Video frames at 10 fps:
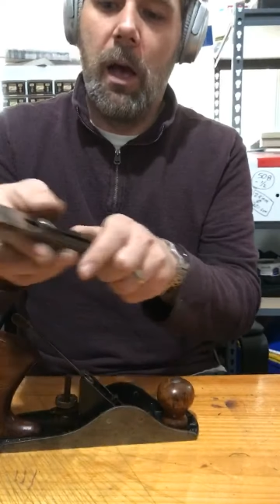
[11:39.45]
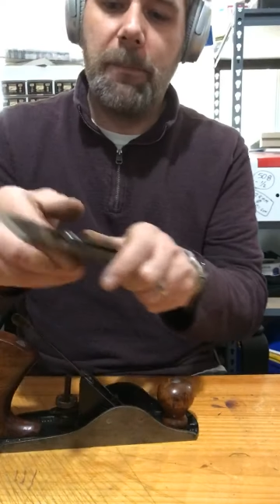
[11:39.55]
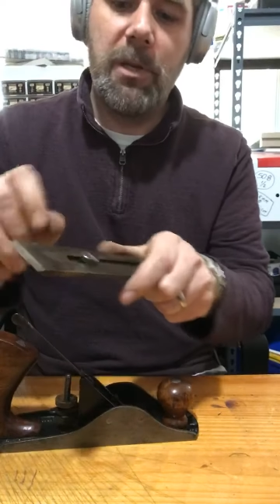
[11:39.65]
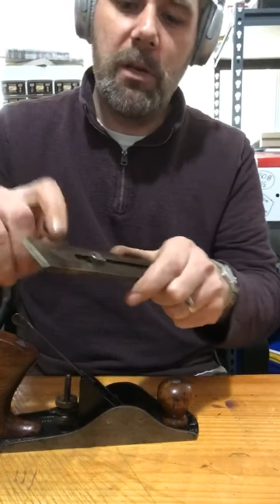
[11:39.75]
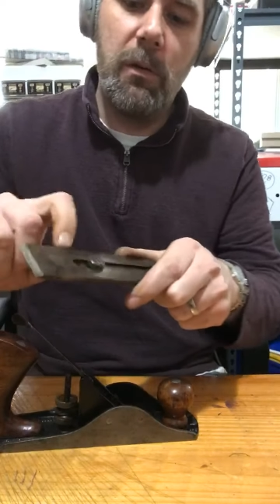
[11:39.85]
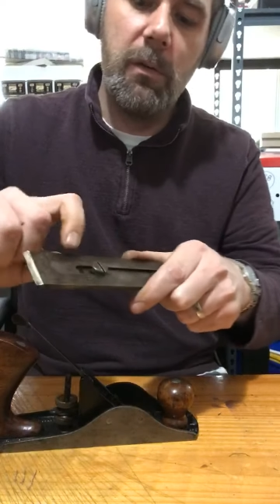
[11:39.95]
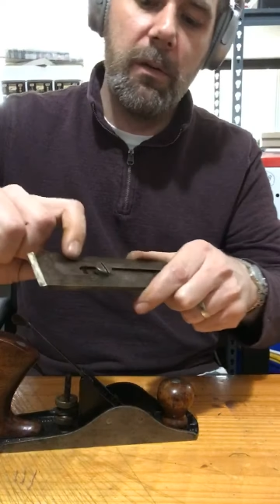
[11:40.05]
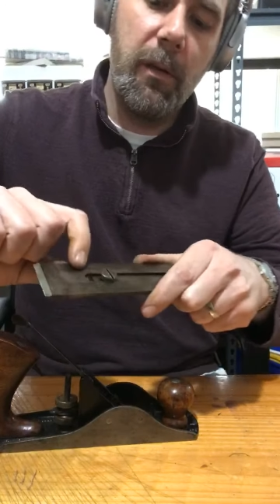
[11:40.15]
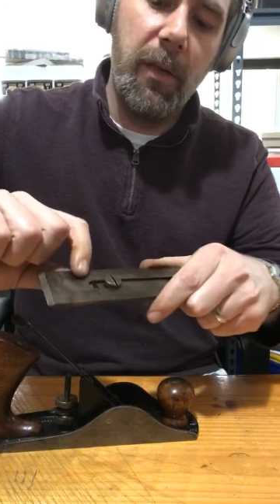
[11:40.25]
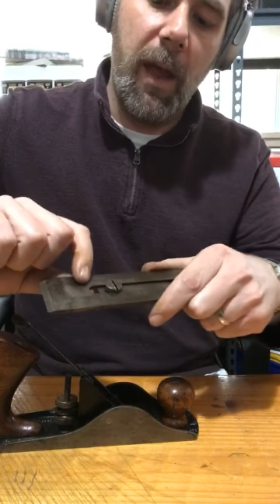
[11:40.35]
up
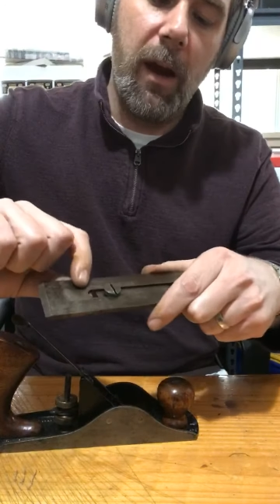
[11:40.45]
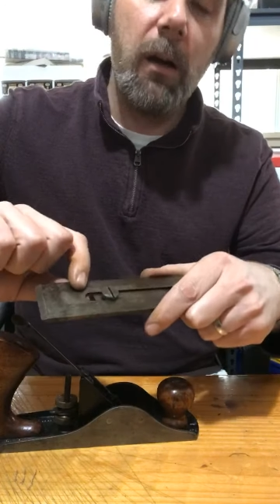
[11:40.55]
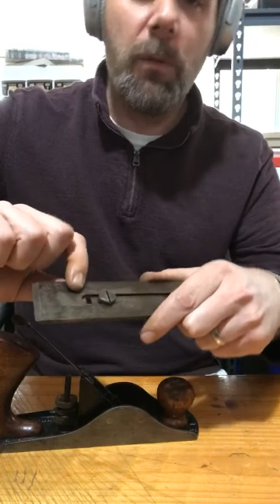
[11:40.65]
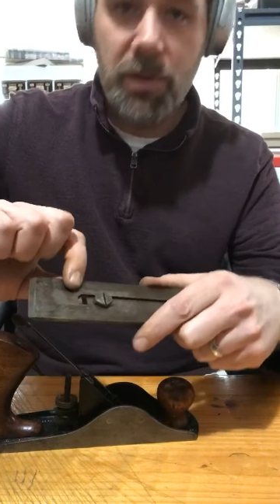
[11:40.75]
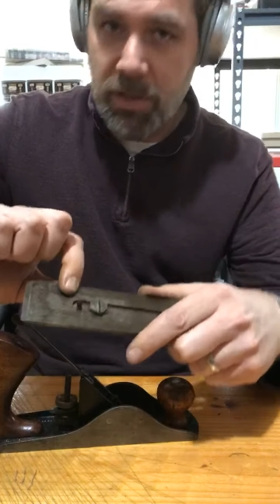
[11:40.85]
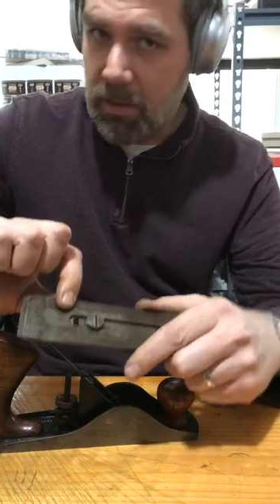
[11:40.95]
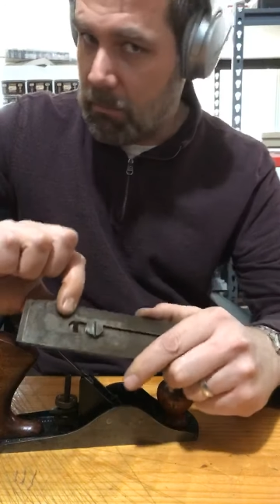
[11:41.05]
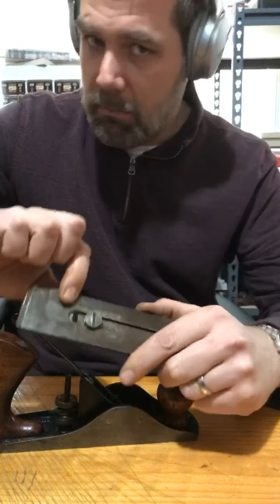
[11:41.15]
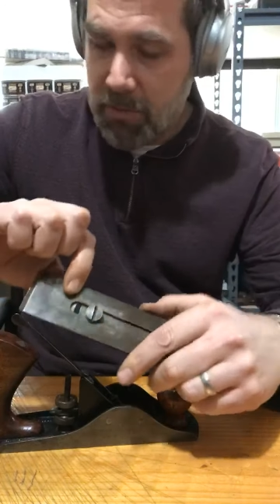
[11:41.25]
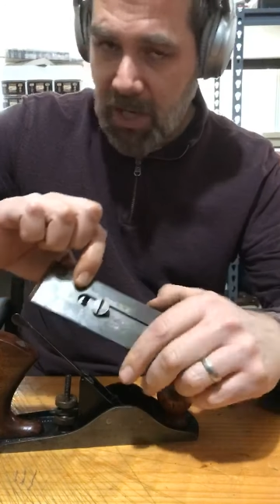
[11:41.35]
to there, which is,
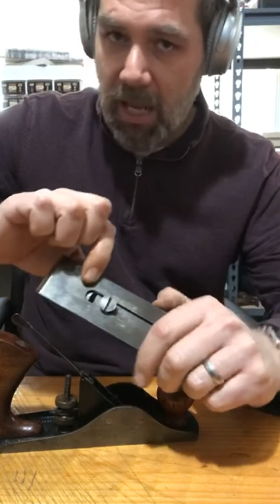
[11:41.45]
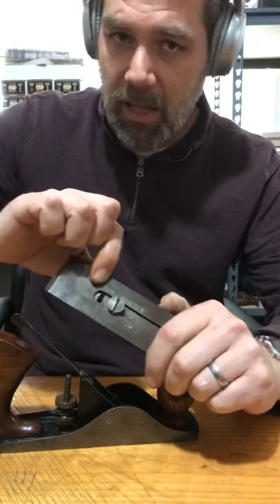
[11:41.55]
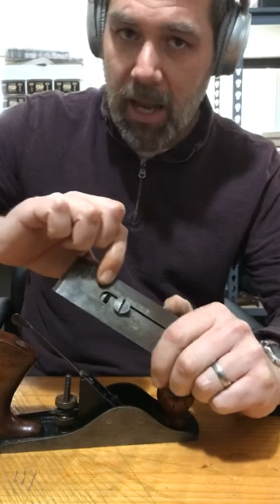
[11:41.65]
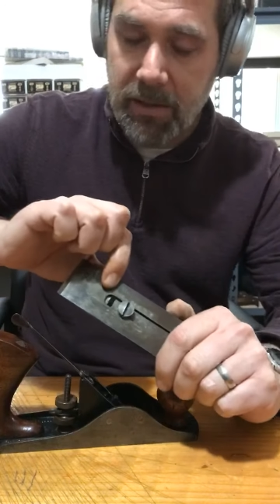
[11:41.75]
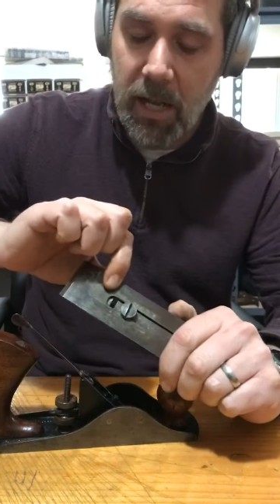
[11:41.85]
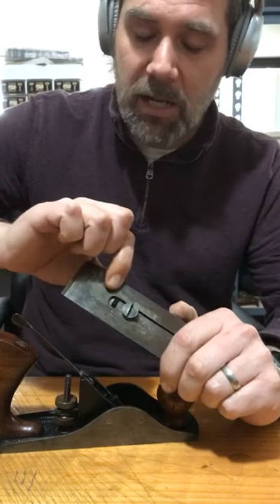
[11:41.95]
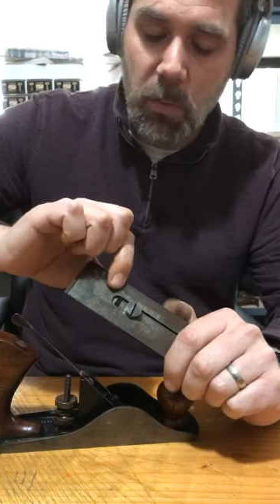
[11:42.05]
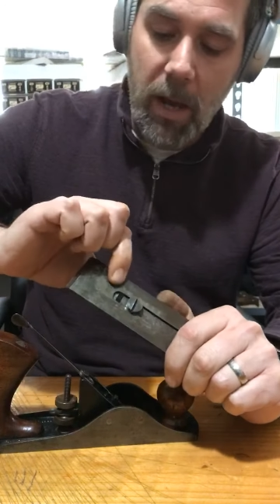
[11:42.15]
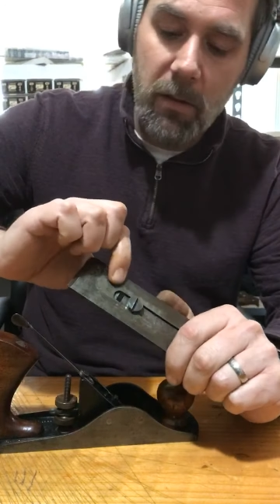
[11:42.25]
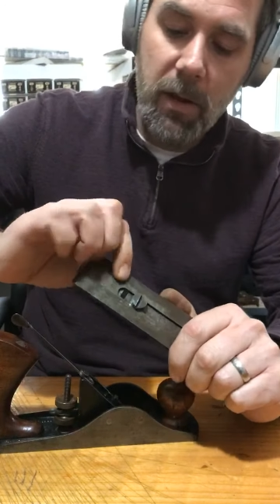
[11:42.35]
Stanley has that
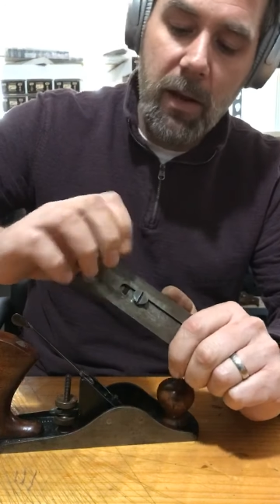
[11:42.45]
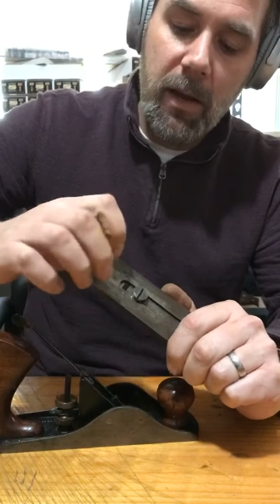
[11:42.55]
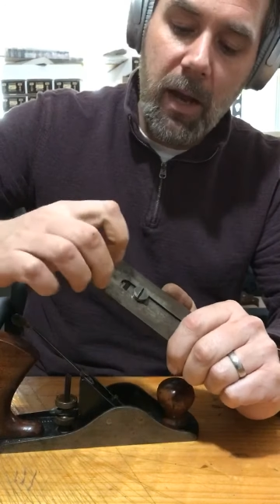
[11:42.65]
as well.